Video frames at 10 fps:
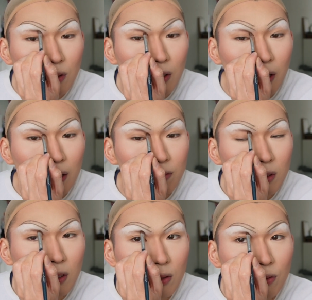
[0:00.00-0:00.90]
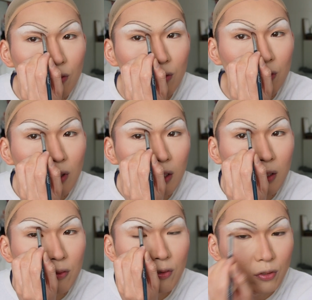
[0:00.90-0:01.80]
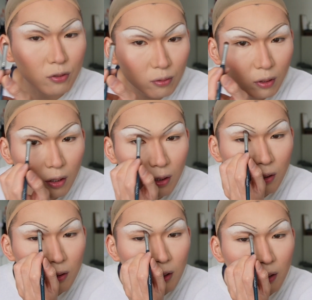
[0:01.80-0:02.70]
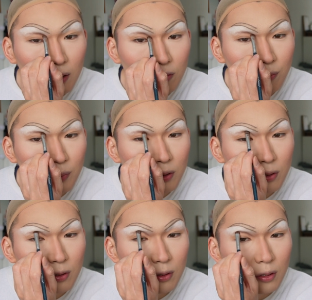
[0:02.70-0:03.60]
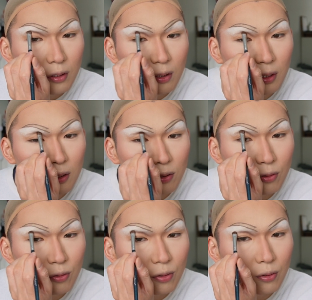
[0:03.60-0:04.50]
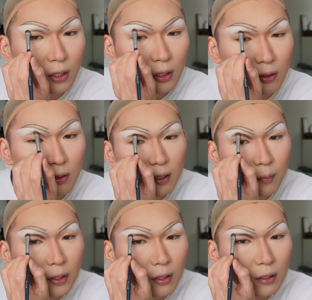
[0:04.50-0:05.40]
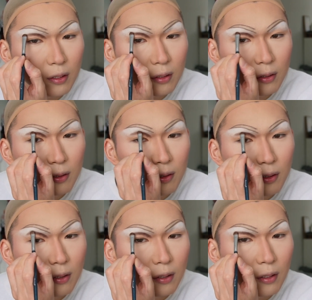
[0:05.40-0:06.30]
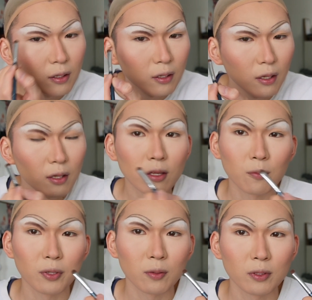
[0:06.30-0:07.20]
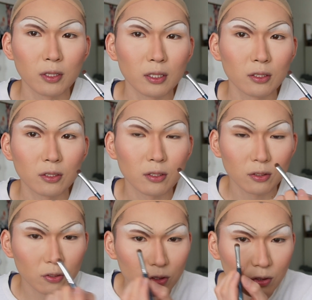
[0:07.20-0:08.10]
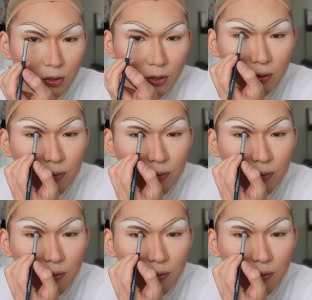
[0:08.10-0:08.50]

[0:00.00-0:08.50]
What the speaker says: I haven't done neutral eye for so long. I kind of miss a nice neutral eyes. I mean, the pigmentation is just